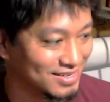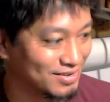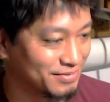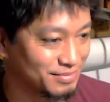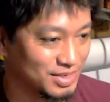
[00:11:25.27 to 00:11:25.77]

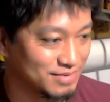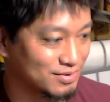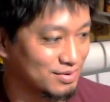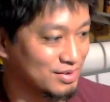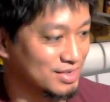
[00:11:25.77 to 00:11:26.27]
Well, from this
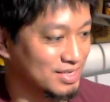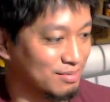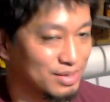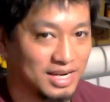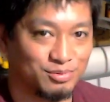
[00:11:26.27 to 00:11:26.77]
view you just see a
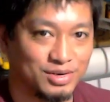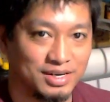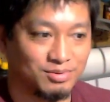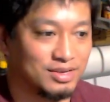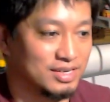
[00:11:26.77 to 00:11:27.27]
black ring
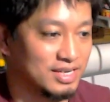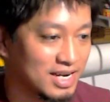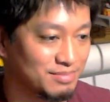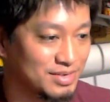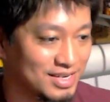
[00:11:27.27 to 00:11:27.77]
around the
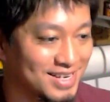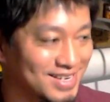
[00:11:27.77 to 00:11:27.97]
neck, but...